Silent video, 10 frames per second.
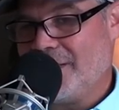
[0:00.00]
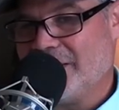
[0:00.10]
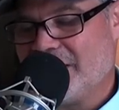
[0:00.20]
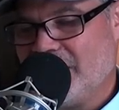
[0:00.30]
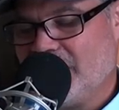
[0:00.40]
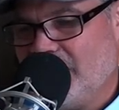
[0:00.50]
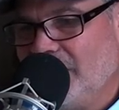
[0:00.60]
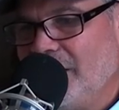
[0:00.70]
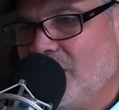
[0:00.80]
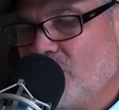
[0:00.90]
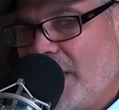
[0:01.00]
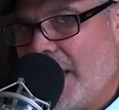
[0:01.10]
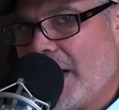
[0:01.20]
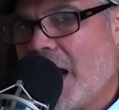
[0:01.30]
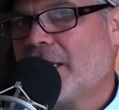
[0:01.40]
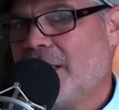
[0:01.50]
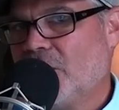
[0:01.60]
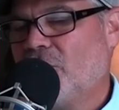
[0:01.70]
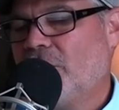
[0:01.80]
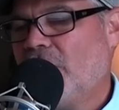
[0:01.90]
consistently, you cannot get a
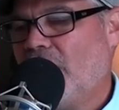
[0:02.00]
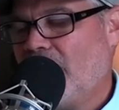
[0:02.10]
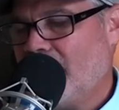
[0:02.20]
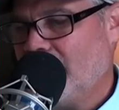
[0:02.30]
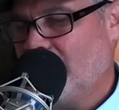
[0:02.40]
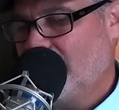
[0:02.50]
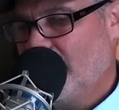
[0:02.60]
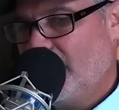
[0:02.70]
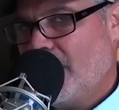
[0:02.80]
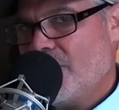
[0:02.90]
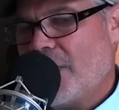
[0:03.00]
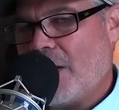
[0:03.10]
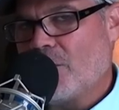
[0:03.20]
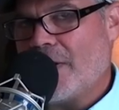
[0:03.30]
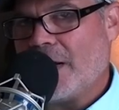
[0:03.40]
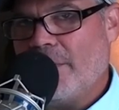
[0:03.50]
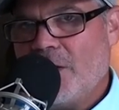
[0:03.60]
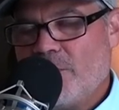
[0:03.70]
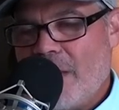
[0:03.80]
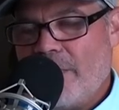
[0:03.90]
good cut on it, then I would
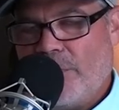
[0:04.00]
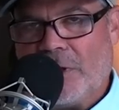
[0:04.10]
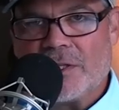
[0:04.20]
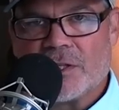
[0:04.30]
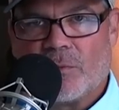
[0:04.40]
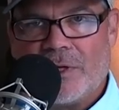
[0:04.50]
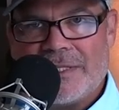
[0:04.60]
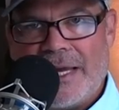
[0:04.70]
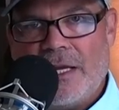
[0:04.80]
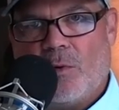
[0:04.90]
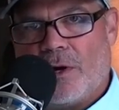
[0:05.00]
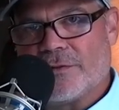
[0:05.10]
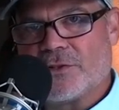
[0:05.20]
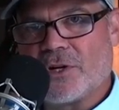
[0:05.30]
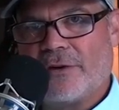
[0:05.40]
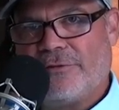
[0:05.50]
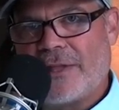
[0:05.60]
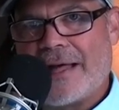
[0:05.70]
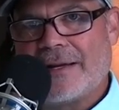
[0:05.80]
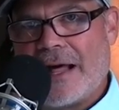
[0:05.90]
recommend you maybe put in some retaining walls and try to
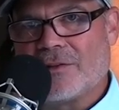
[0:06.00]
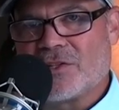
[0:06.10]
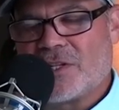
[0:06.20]
flatten it out and